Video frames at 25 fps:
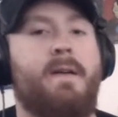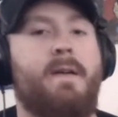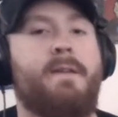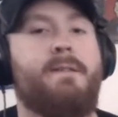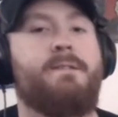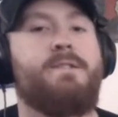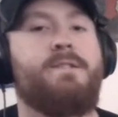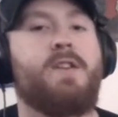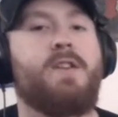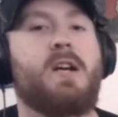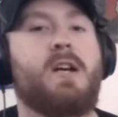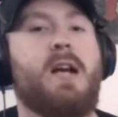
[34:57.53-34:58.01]

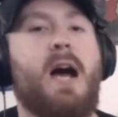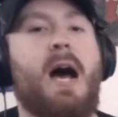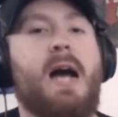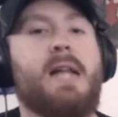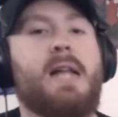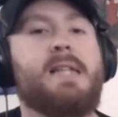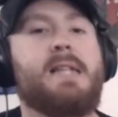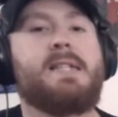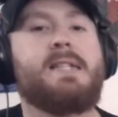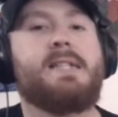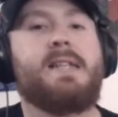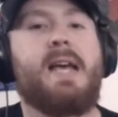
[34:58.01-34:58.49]
For
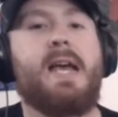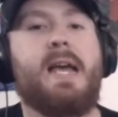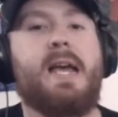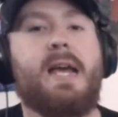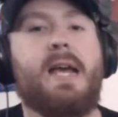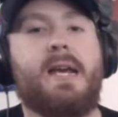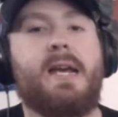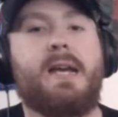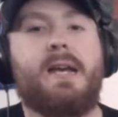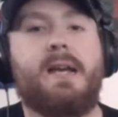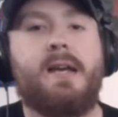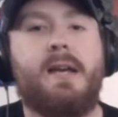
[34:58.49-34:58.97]
God's
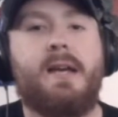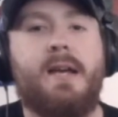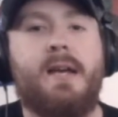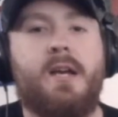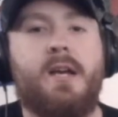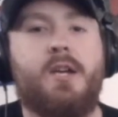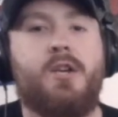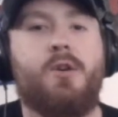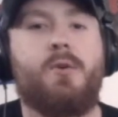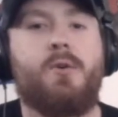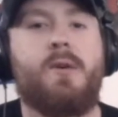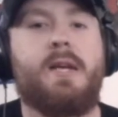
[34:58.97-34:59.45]
sake,
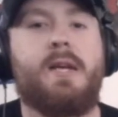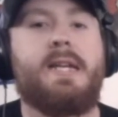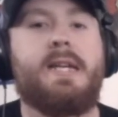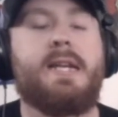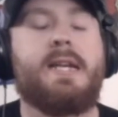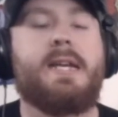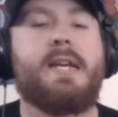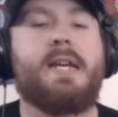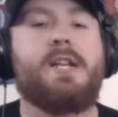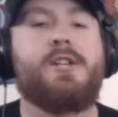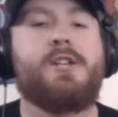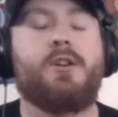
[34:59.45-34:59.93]
you need to
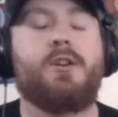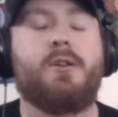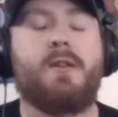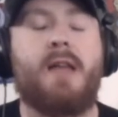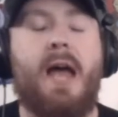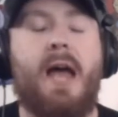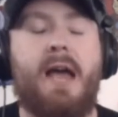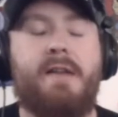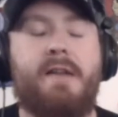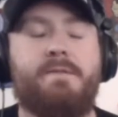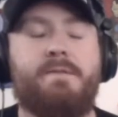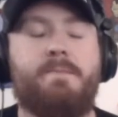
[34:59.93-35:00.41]
get your
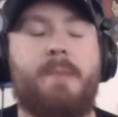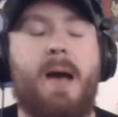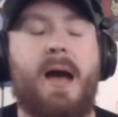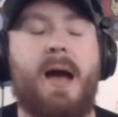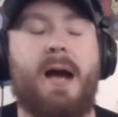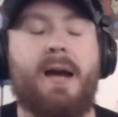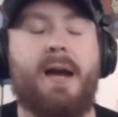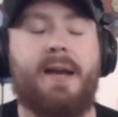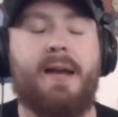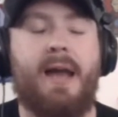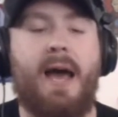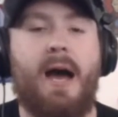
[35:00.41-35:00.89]
life
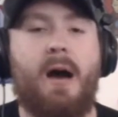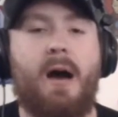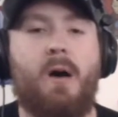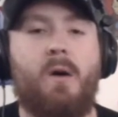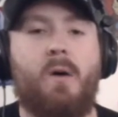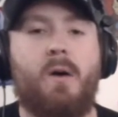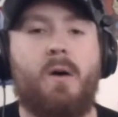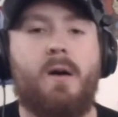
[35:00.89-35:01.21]
back now.